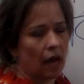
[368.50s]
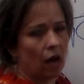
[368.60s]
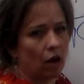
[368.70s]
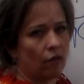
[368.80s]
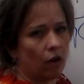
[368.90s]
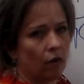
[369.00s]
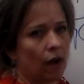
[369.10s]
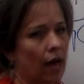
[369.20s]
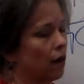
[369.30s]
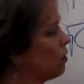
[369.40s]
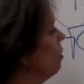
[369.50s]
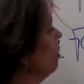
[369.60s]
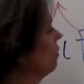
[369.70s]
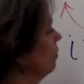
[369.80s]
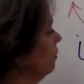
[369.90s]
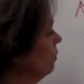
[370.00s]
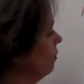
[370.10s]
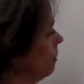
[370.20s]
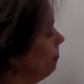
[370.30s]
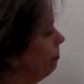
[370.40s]
out of our radical.
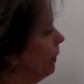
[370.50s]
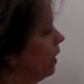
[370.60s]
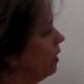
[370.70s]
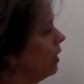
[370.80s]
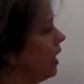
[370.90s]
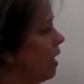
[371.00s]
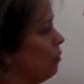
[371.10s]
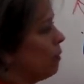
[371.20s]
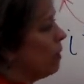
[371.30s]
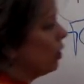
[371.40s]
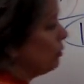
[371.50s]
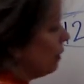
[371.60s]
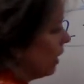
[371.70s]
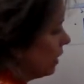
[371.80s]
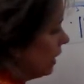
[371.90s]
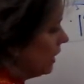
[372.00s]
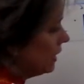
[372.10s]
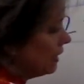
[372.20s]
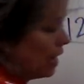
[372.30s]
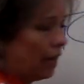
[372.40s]
Okay, we're multiplying on the
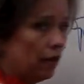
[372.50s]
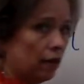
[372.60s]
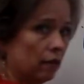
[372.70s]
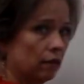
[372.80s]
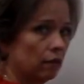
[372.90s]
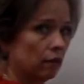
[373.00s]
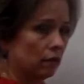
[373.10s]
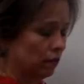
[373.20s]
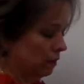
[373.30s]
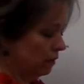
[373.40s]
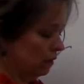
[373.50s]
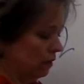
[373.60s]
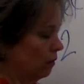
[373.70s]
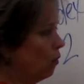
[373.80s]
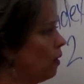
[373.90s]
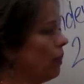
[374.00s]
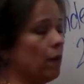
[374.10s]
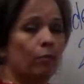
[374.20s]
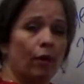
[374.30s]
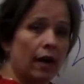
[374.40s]
inside. When
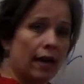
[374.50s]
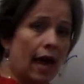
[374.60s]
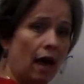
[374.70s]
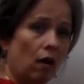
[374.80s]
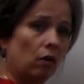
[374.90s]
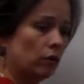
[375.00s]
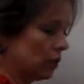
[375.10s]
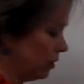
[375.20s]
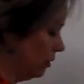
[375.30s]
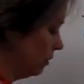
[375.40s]
they break out,